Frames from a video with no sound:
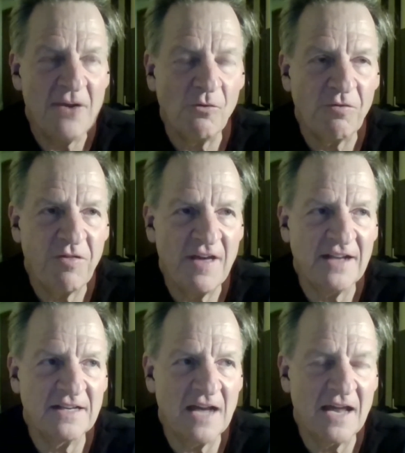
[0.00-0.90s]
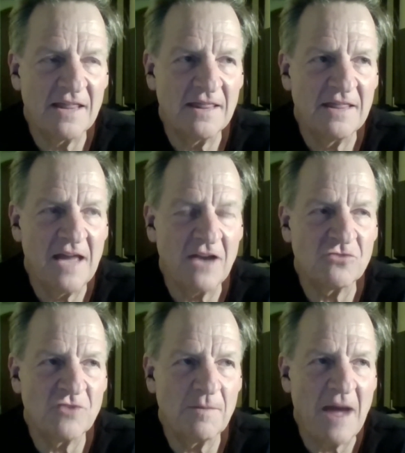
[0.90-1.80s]
I don't think
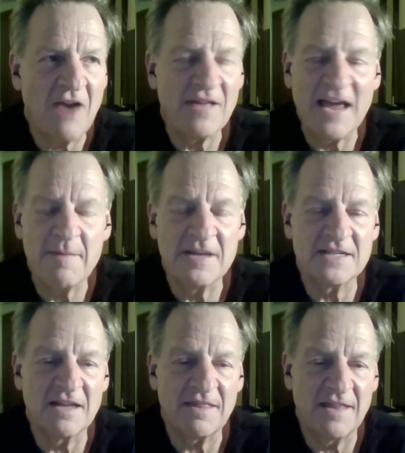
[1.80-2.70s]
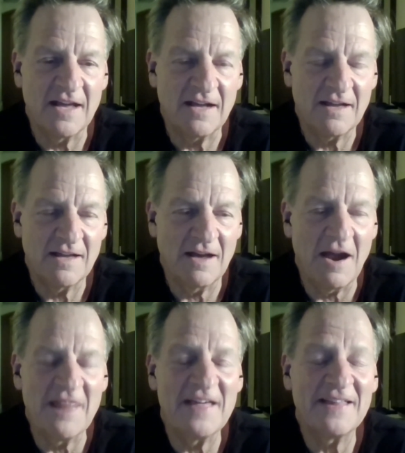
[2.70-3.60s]
Donald Trump. I don't think anybody's going to think.
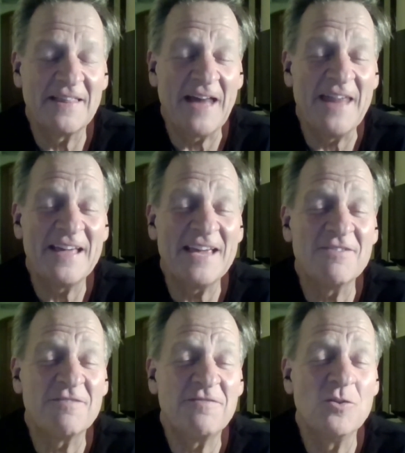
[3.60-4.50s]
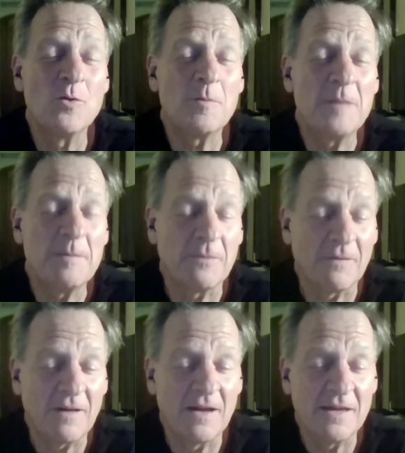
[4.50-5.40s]
I think even fewer
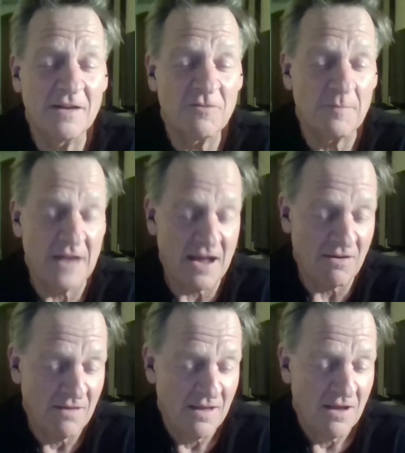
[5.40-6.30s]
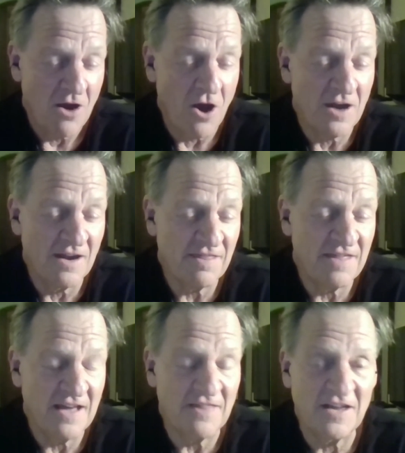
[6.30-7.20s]
people a year from now are going to
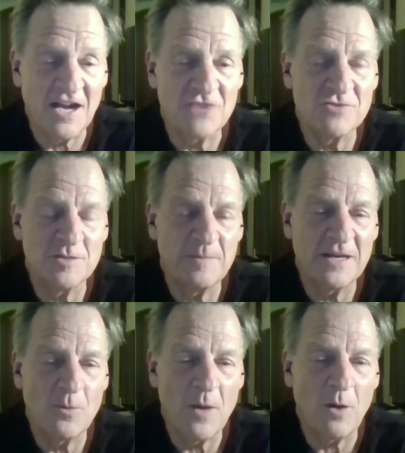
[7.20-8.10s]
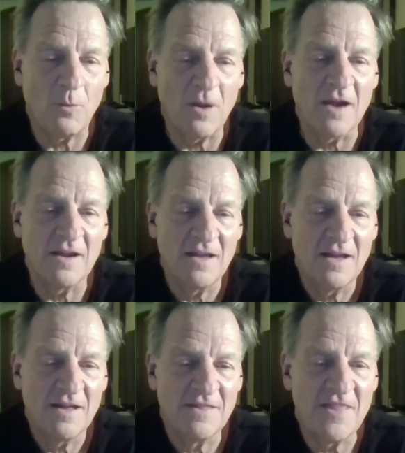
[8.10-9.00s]
think the country's being well run
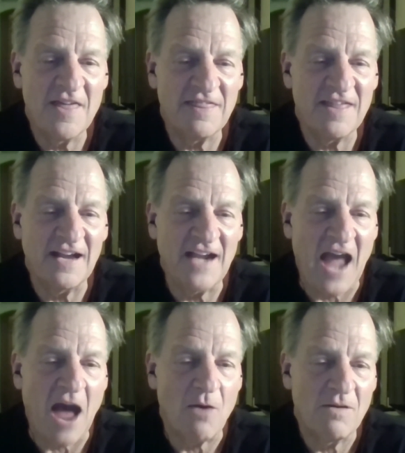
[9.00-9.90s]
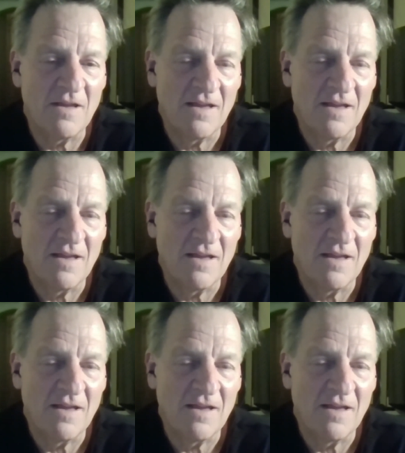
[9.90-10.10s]
than they think now.